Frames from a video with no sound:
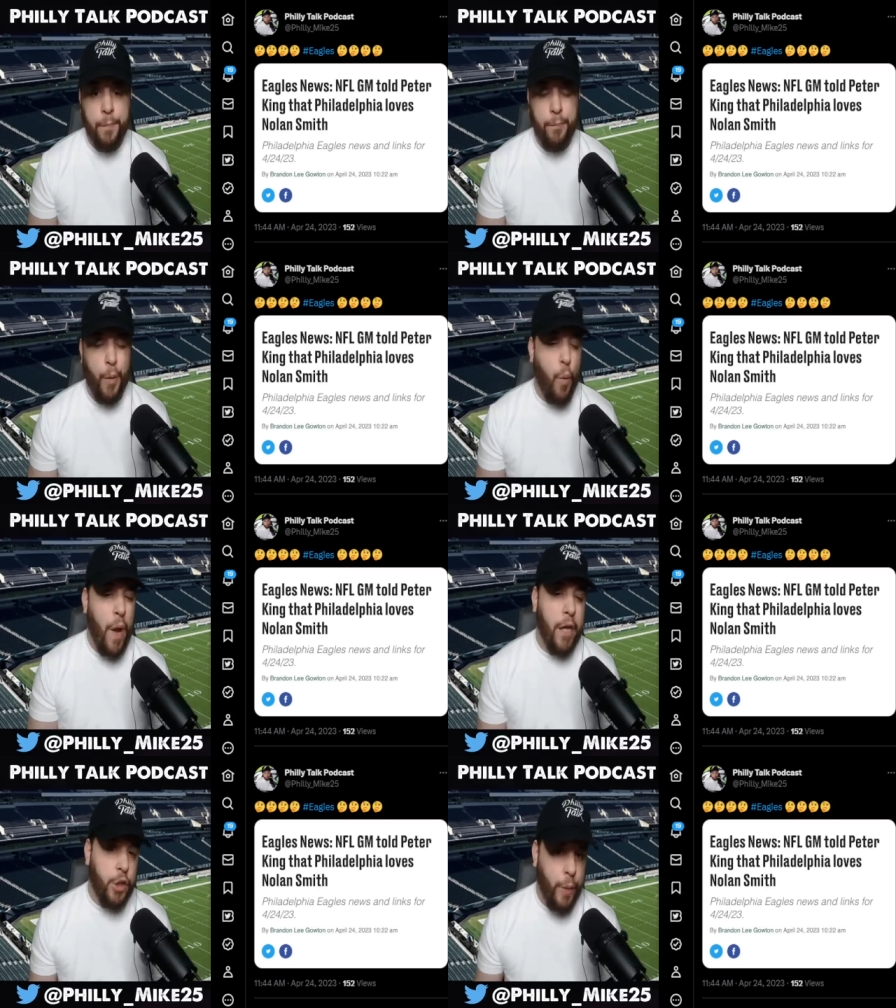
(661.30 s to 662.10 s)

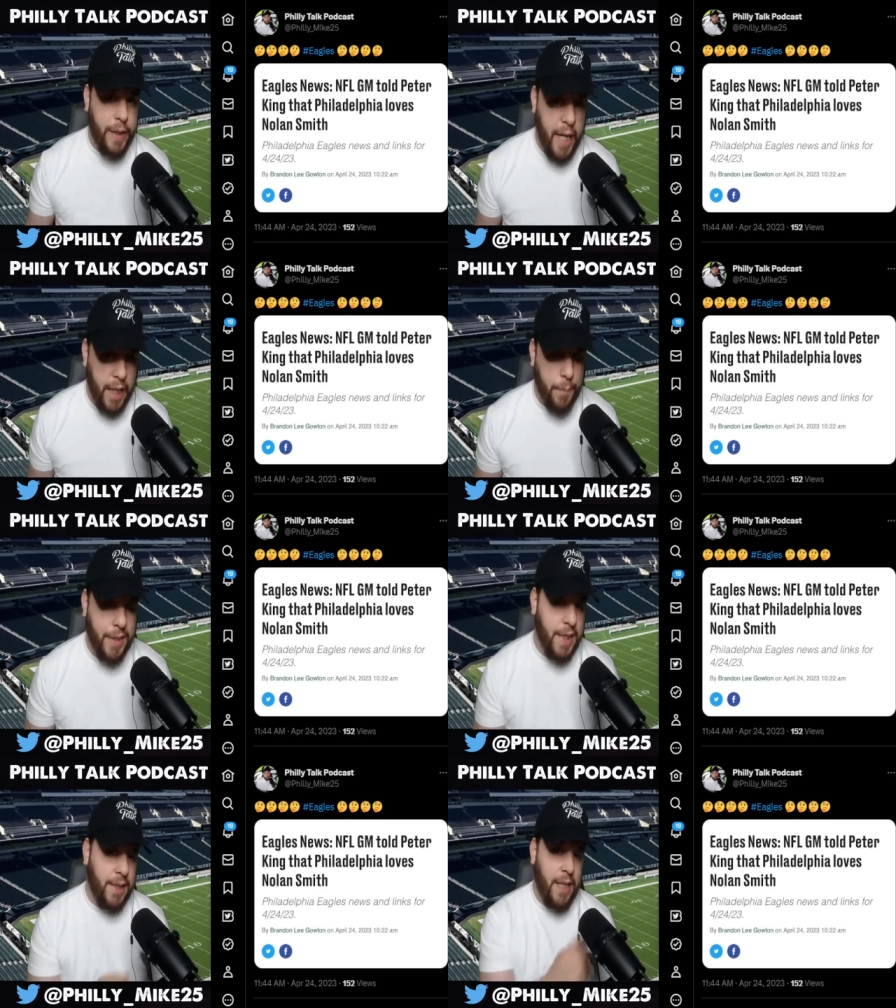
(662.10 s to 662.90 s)
where do we take him?
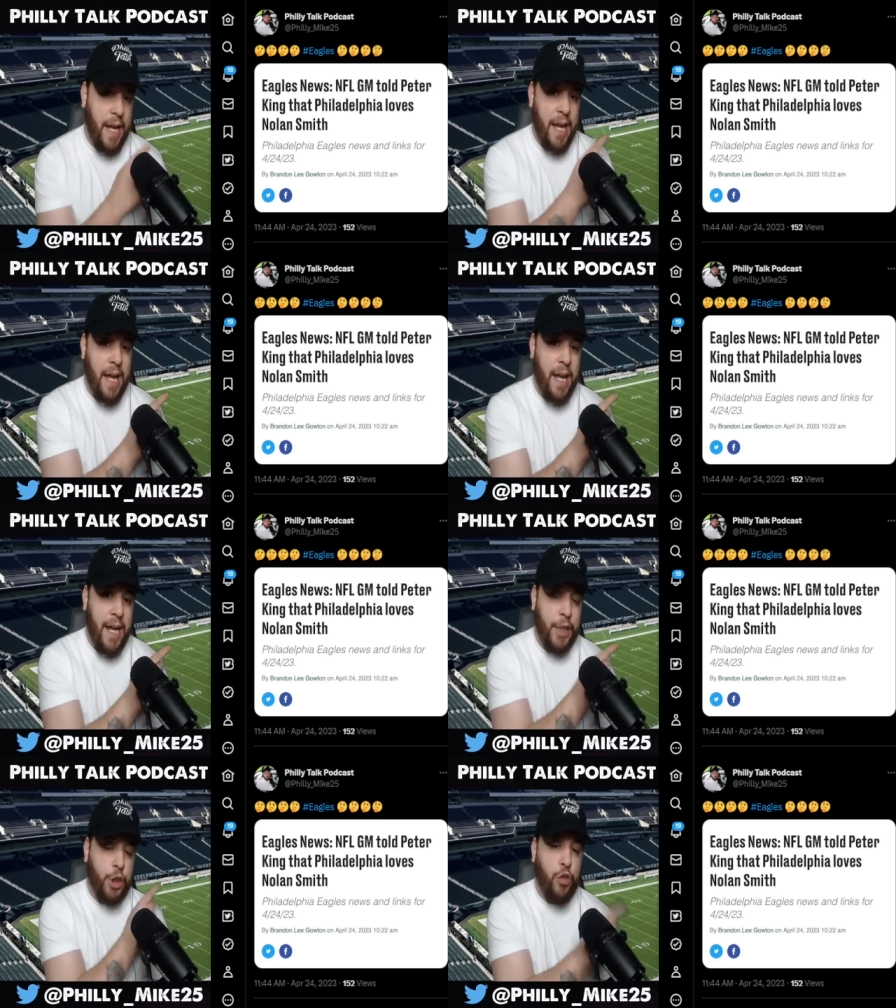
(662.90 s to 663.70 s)
Is this
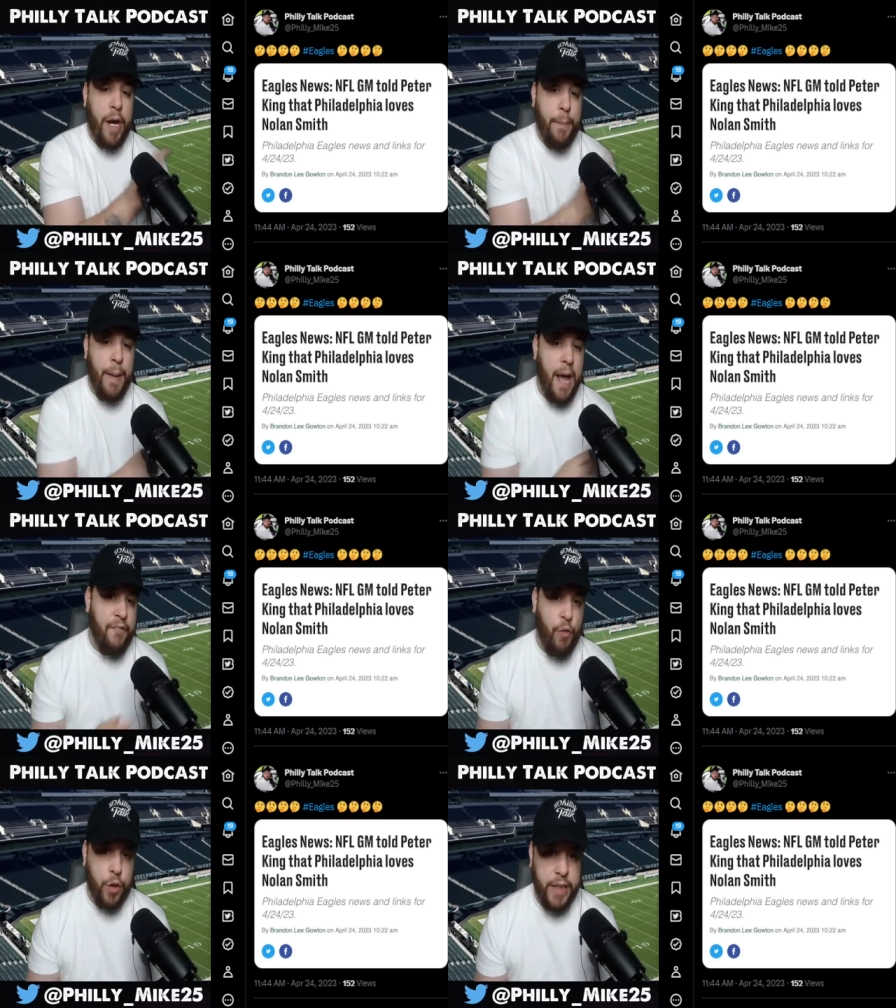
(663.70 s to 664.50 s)
a trade back
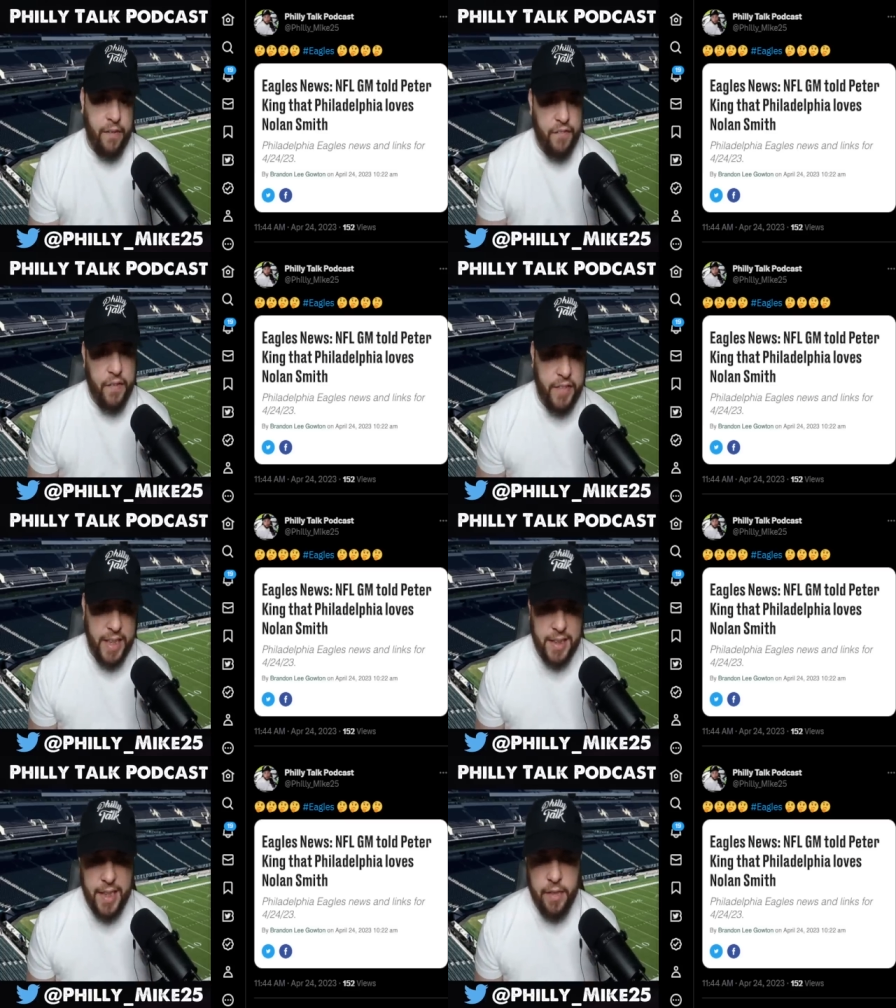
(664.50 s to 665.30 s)

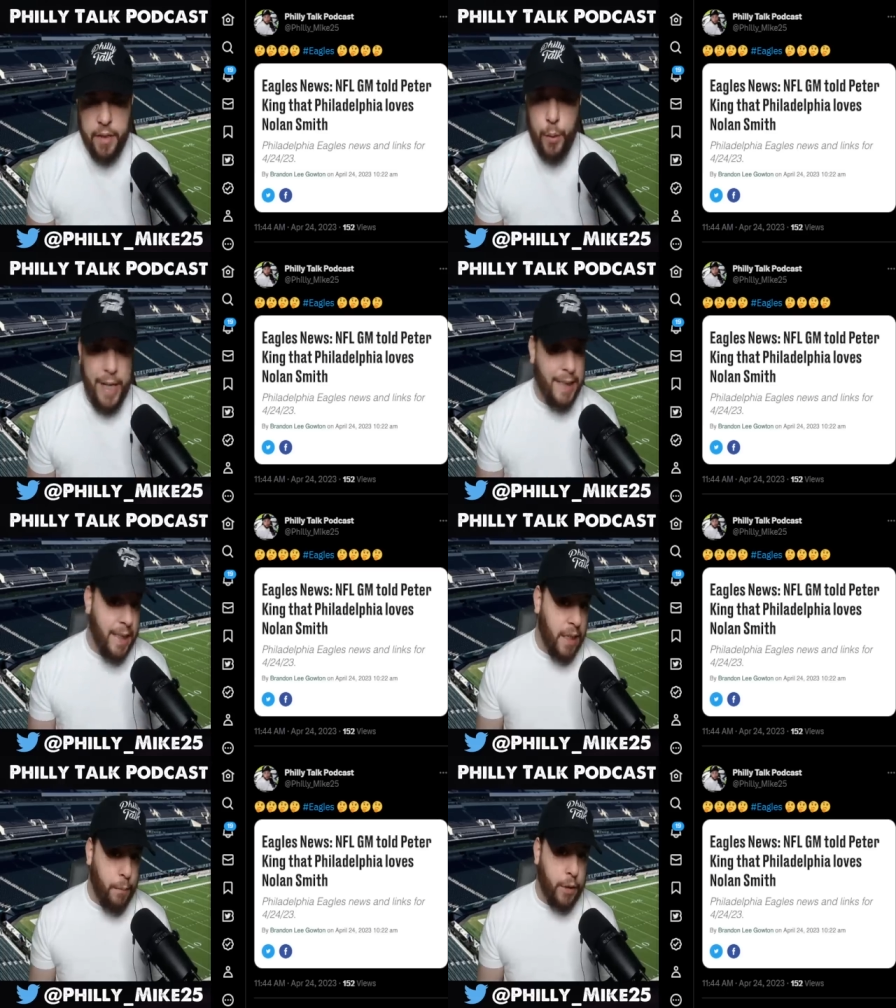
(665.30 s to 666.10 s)
14-15 scenario? Is
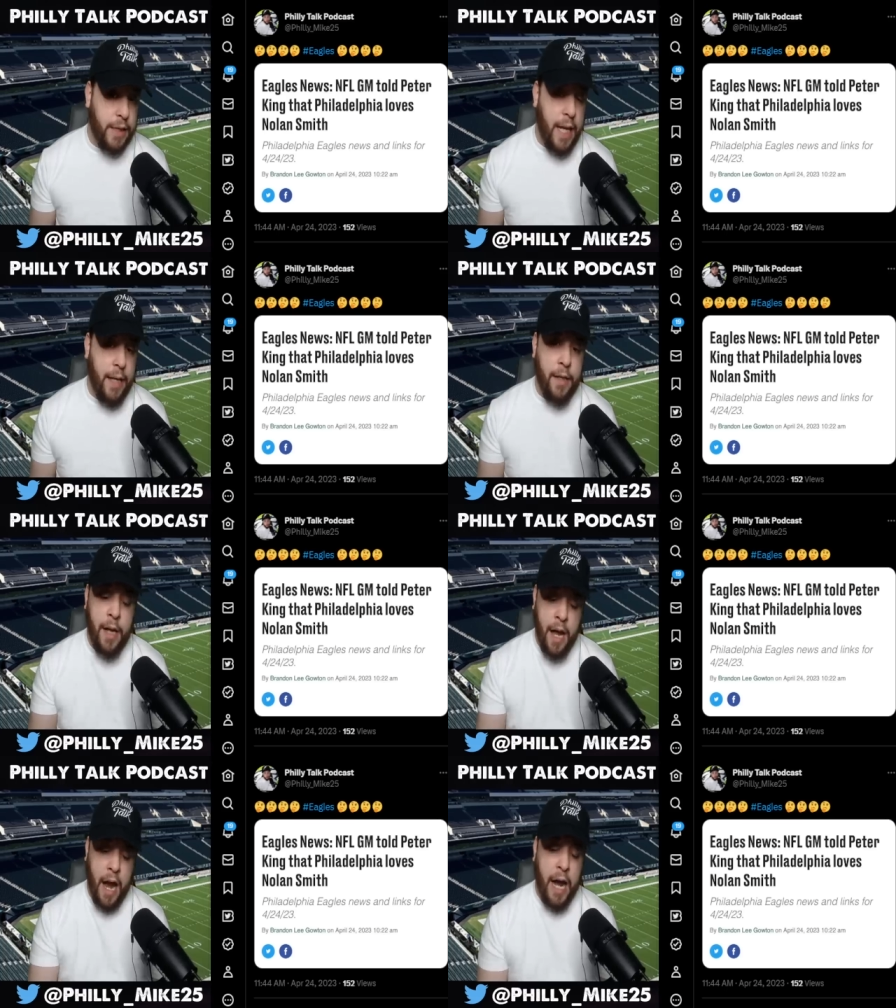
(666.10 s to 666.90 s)
it number 10?
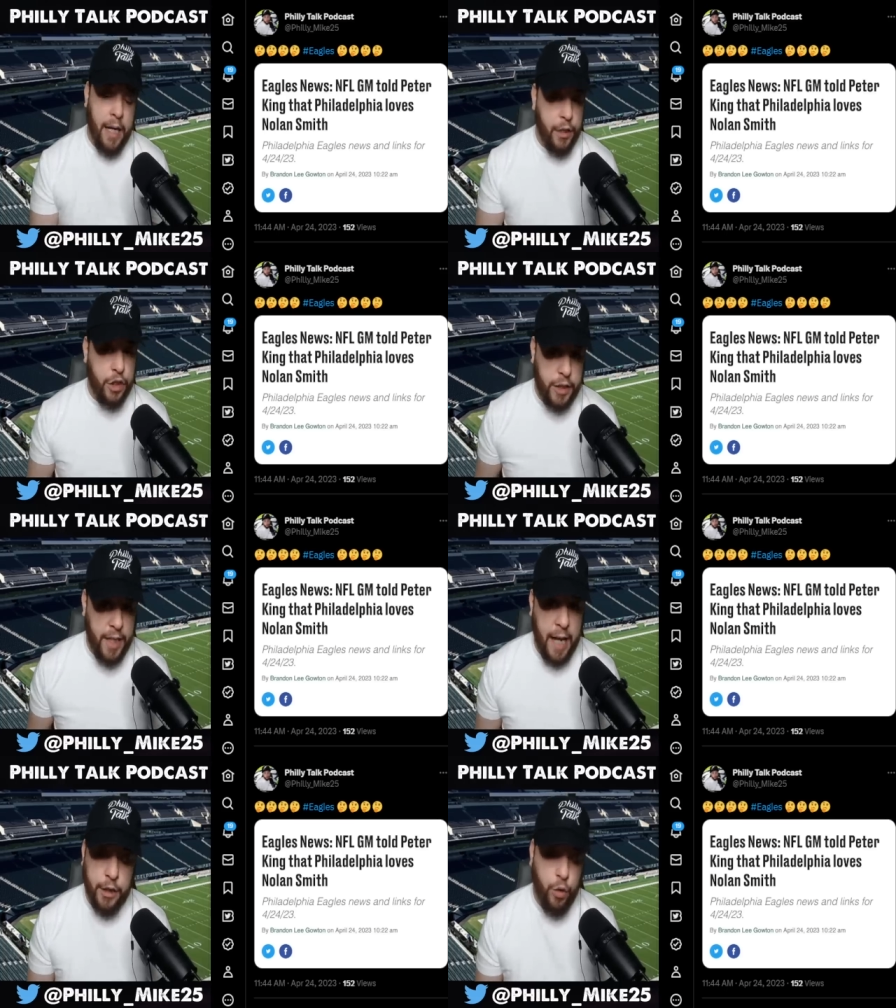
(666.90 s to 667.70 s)
I
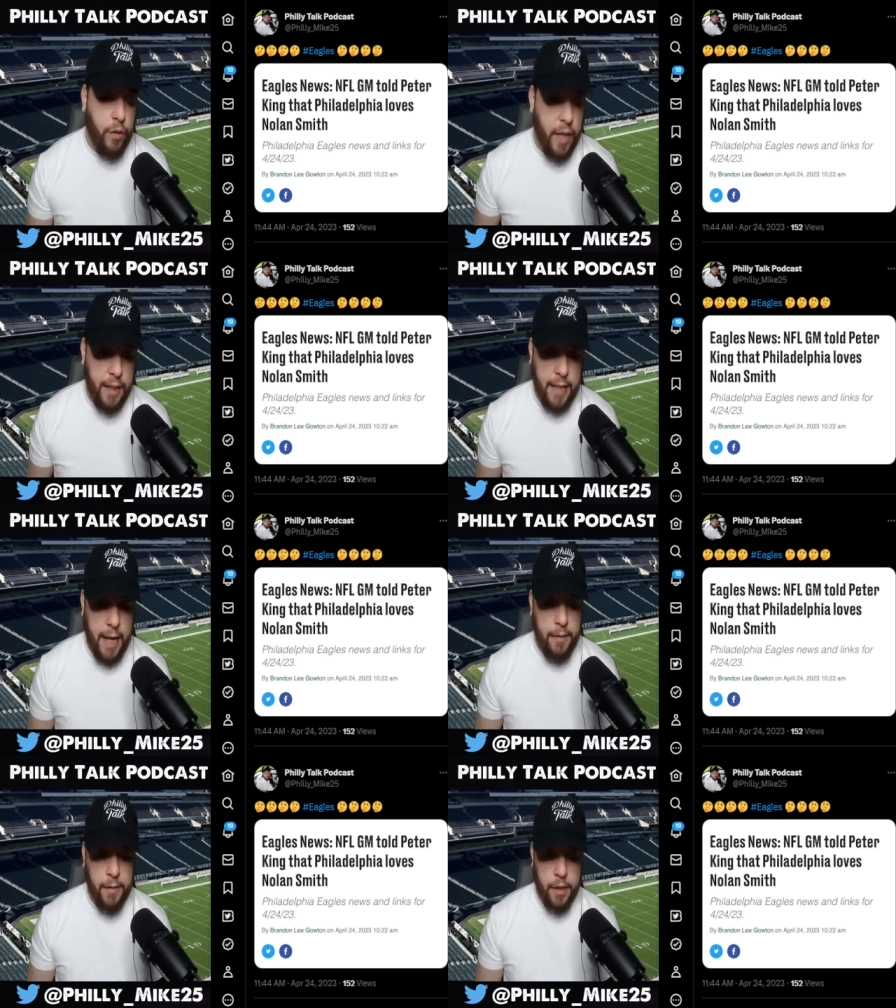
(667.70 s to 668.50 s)
understand. I do think
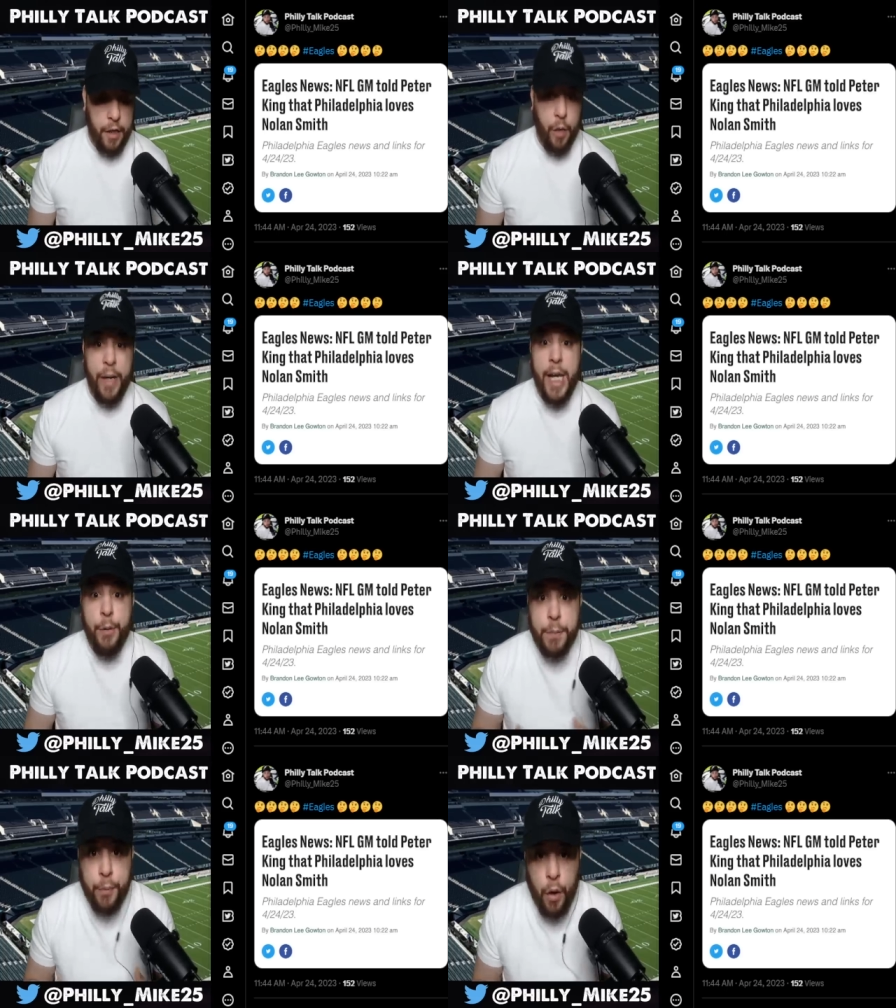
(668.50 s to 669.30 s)
that, you know, he
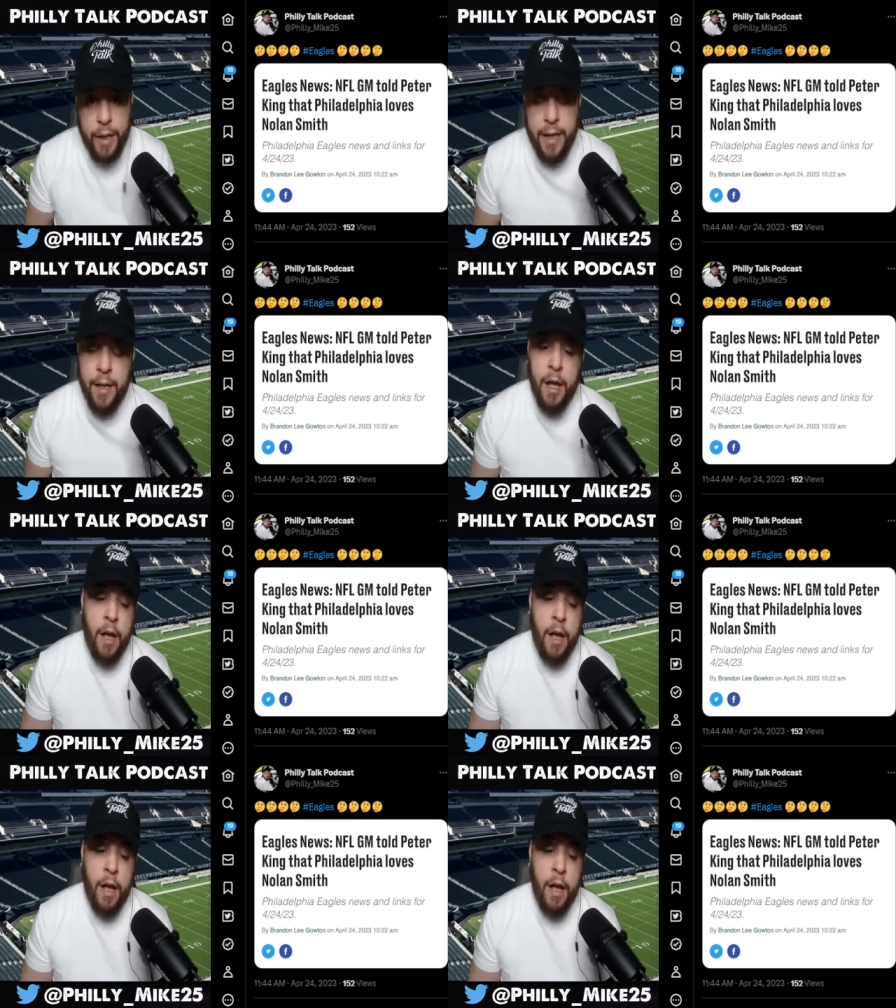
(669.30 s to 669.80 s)
was brought in.